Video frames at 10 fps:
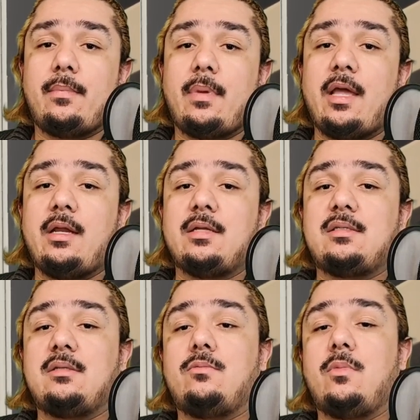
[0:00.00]
and it's
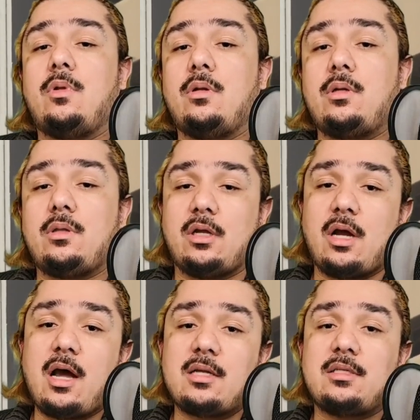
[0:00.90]
the
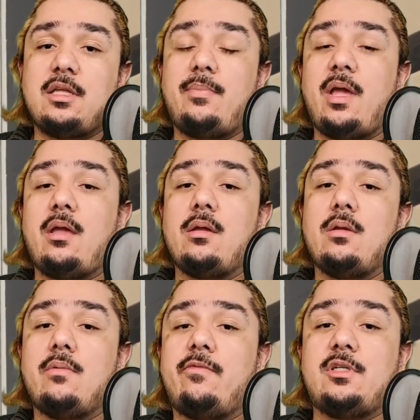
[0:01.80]
cost that you pay
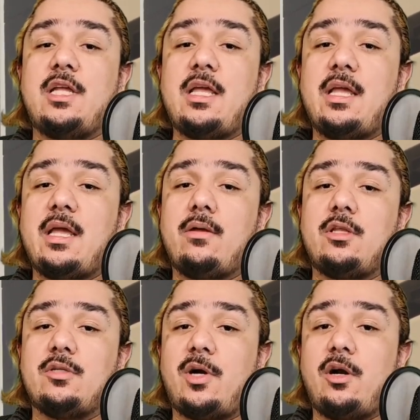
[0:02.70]
for taking out
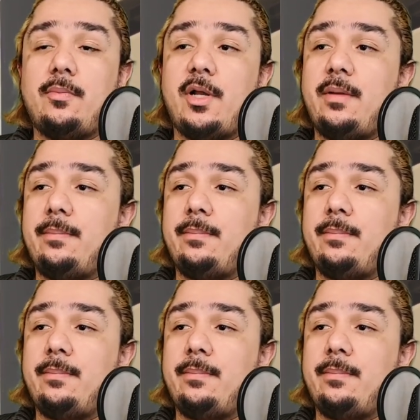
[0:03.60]
this borrowed money.